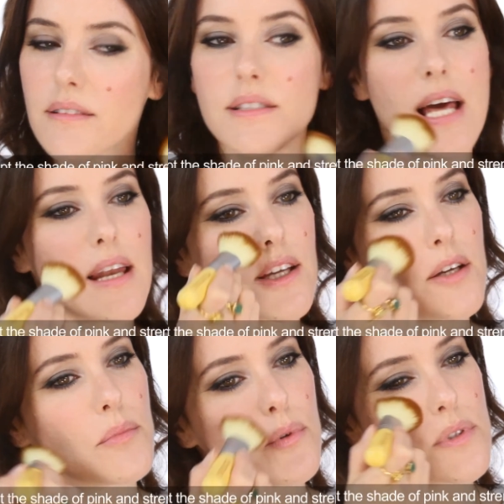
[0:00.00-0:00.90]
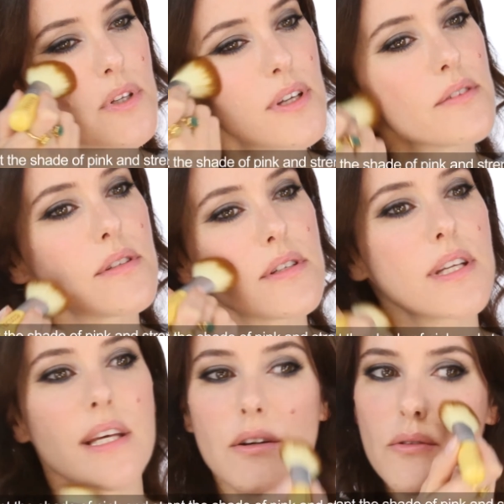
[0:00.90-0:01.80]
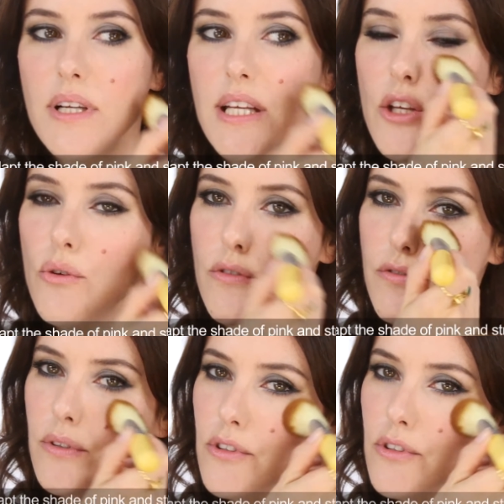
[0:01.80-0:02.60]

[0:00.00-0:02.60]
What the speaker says: delicate, but also gives the skin a really youthful